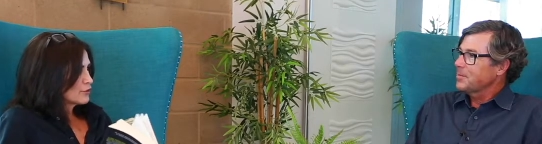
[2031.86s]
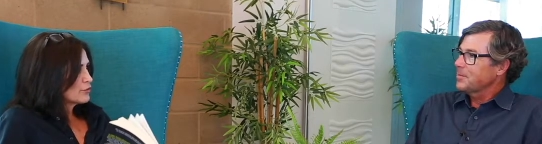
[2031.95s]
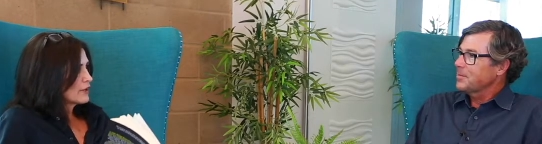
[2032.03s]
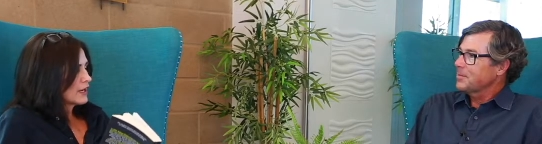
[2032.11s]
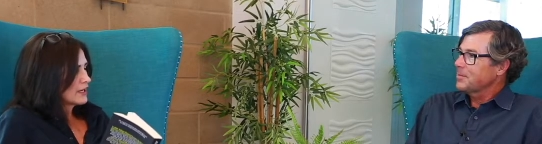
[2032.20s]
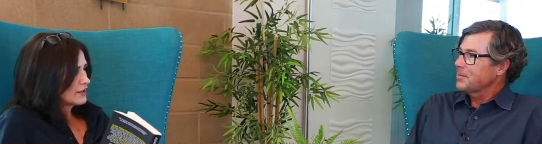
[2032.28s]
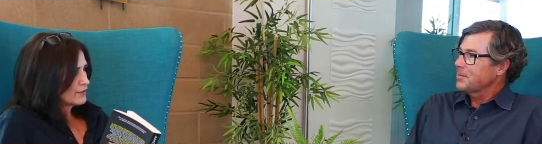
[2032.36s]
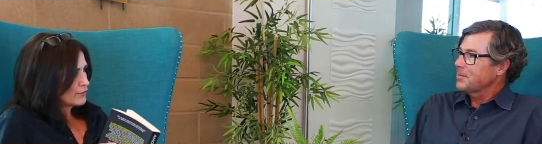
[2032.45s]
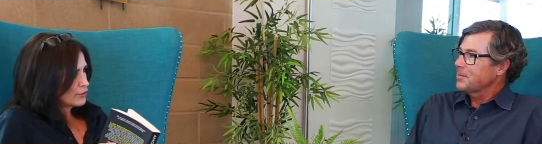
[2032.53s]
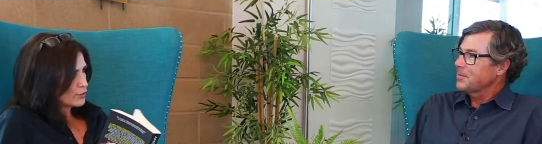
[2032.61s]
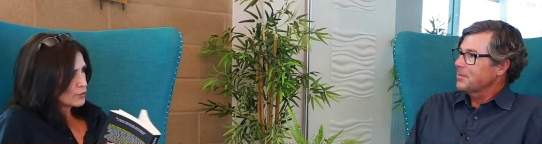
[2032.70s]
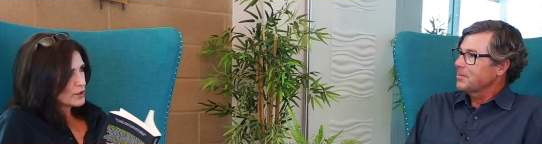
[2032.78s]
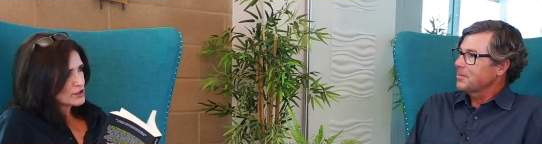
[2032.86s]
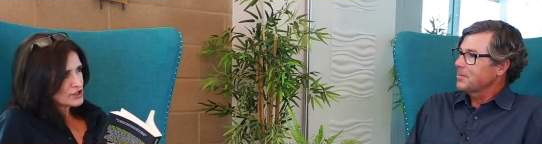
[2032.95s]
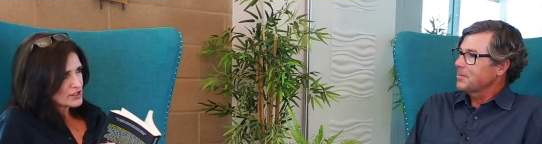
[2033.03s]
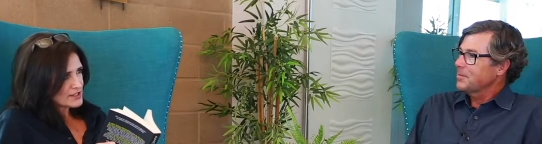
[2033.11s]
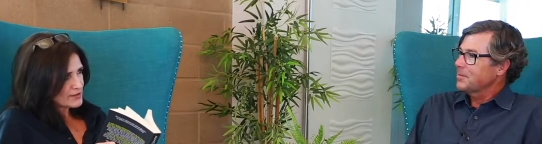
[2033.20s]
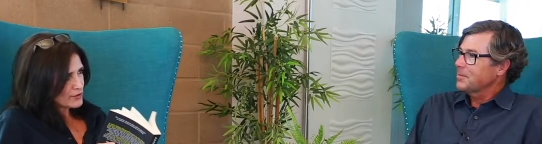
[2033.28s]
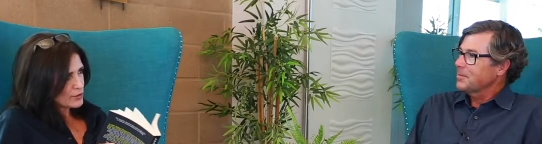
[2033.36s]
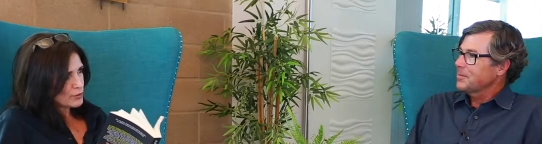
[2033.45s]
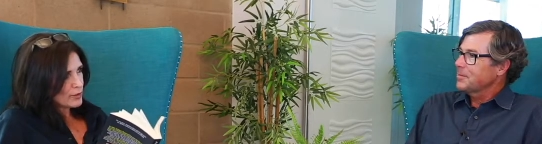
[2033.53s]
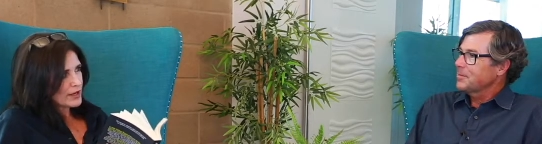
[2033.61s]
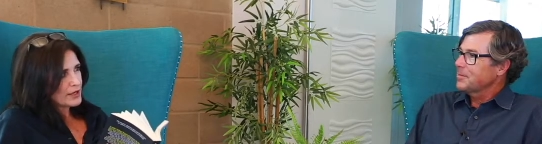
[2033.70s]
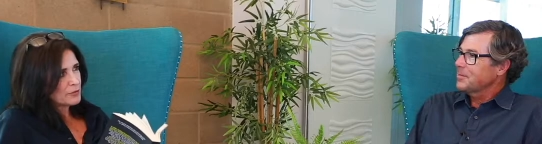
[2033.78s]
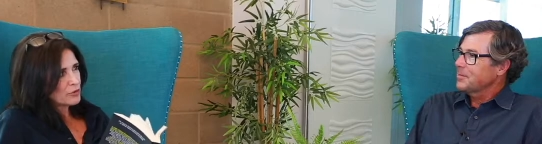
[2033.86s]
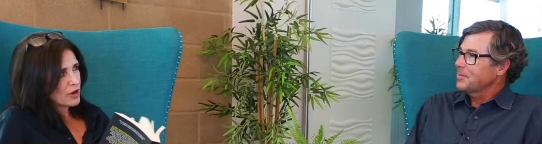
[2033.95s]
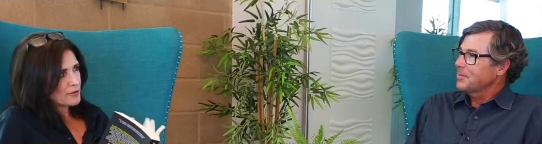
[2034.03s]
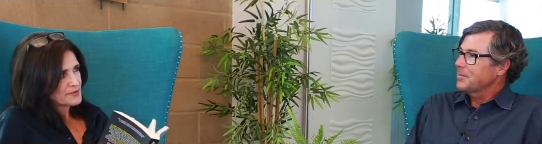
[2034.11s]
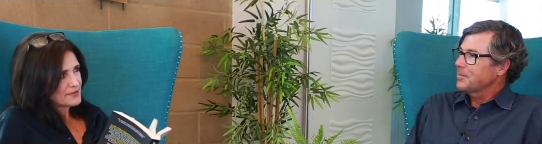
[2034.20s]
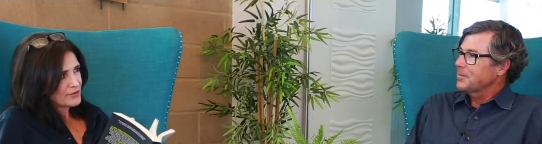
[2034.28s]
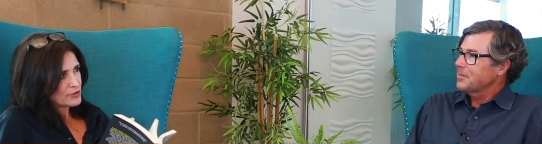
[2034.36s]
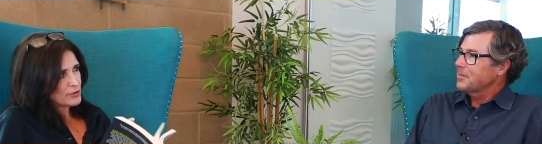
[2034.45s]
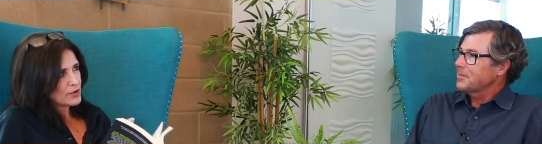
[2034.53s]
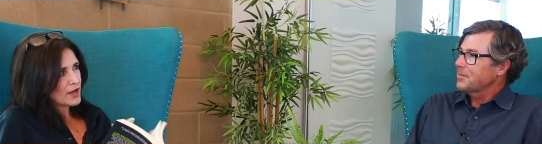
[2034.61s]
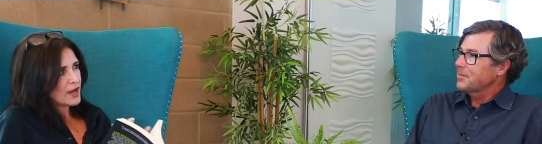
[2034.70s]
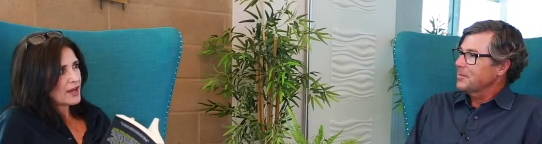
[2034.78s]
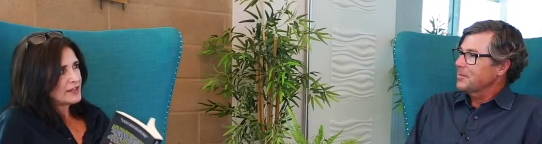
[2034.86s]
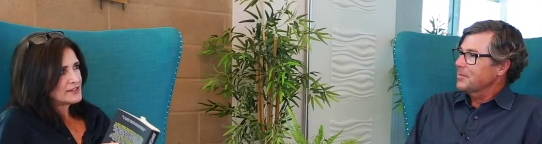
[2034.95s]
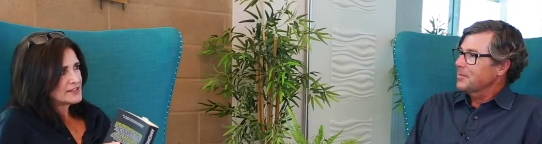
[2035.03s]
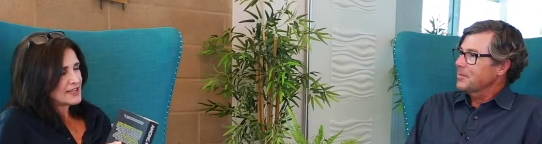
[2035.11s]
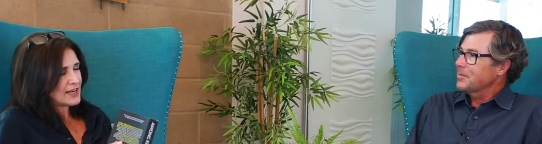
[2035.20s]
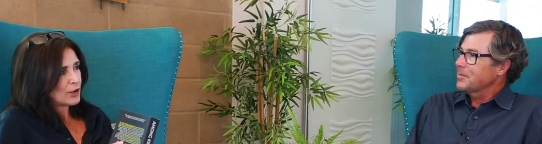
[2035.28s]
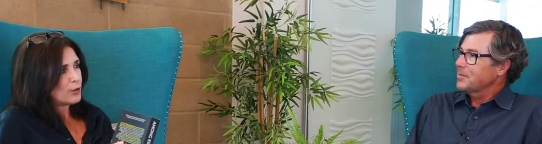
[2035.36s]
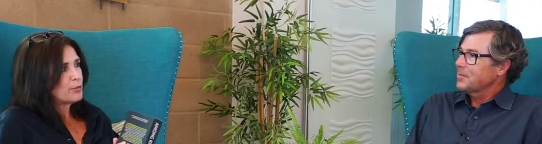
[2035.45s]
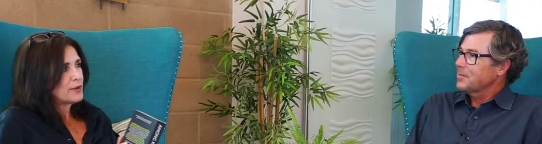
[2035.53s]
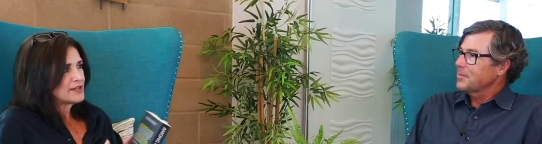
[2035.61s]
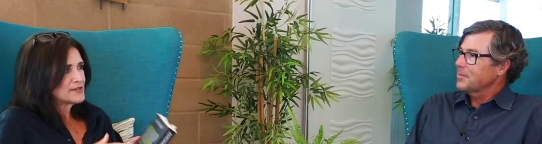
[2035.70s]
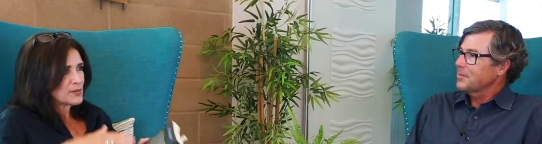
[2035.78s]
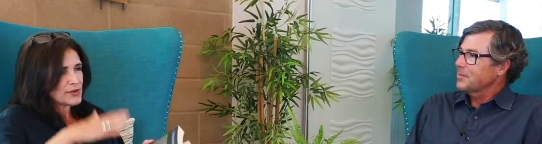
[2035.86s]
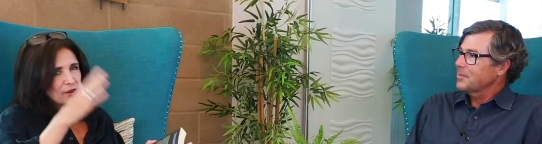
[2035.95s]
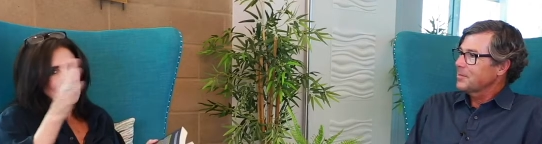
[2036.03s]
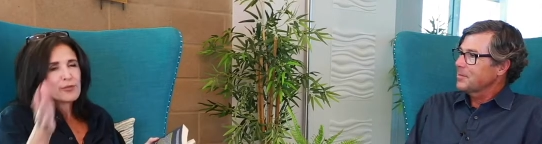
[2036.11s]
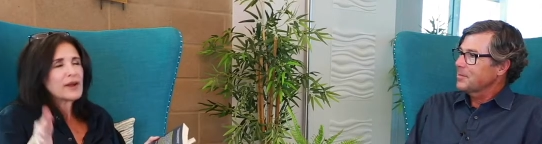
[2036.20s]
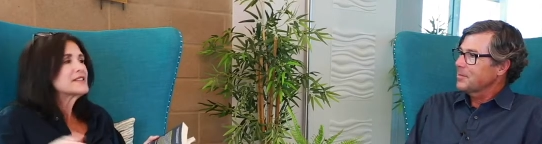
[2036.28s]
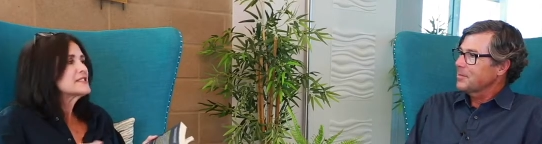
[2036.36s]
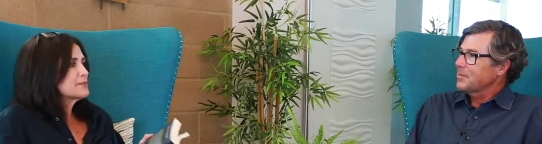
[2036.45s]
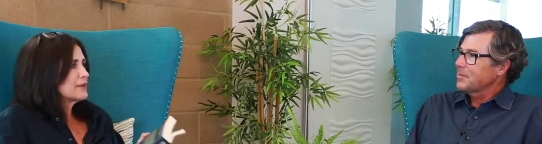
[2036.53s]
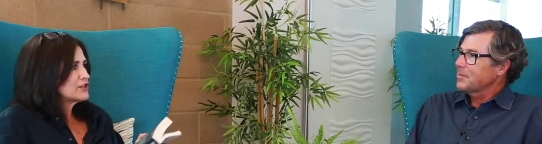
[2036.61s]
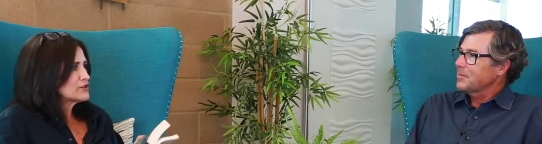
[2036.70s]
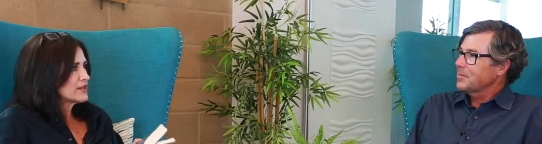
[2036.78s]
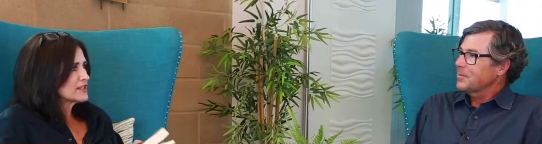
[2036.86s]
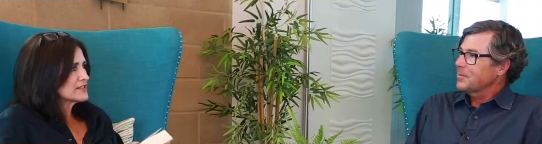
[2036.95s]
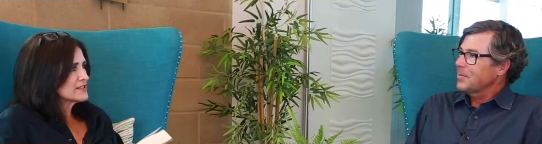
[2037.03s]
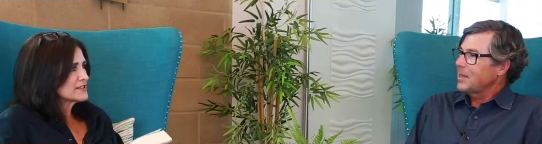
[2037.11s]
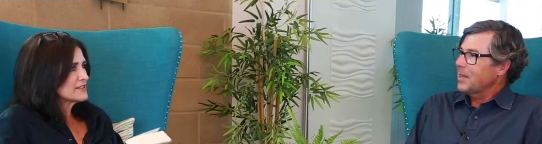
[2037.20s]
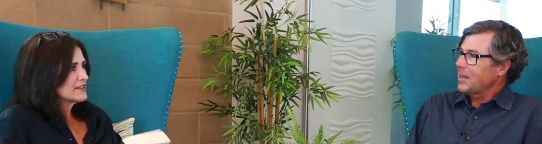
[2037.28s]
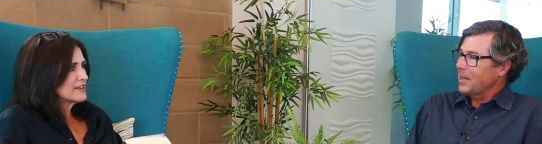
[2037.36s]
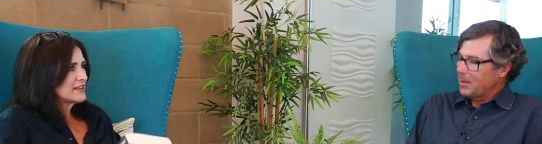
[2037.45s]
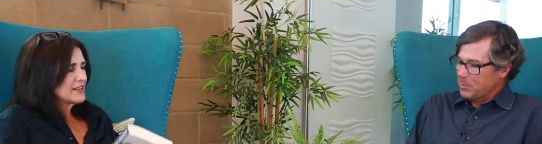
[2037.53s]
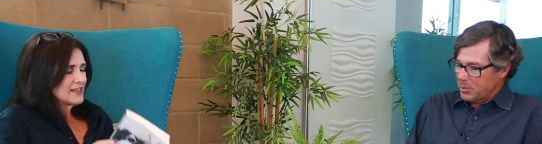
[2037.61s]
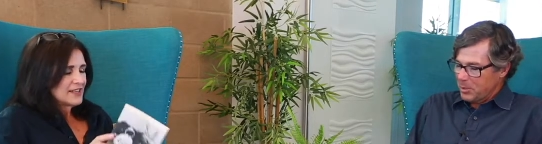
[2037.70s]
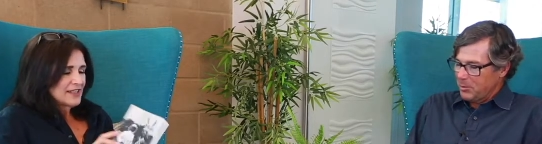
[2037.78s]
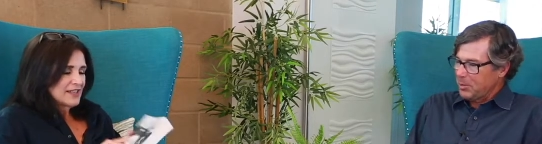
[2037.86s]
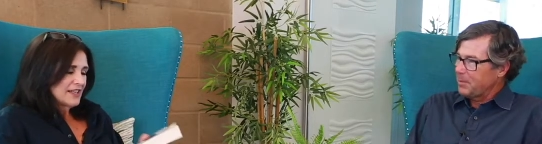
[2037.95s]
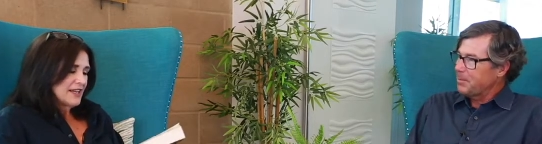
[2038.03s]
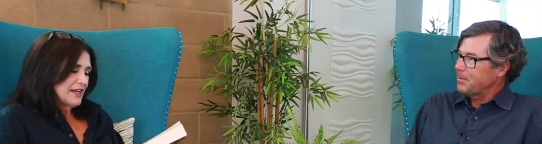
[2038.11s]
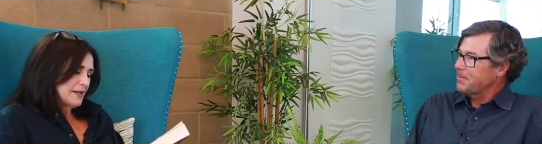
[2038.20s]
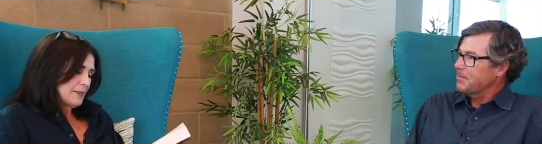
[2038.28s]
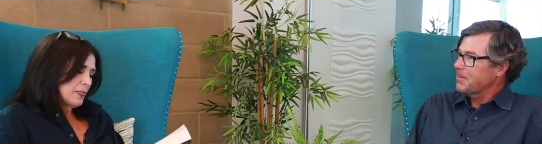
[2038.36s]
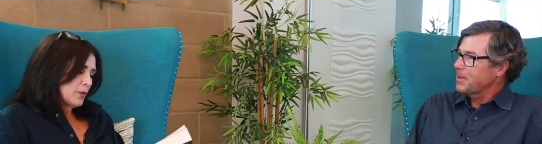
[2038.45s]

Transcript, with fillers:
Speaker 1: create a few questions, a few writing prompts, a few guides to help us with our rest matrix.
Speaker 2: Yeah, absolutely. absolutely.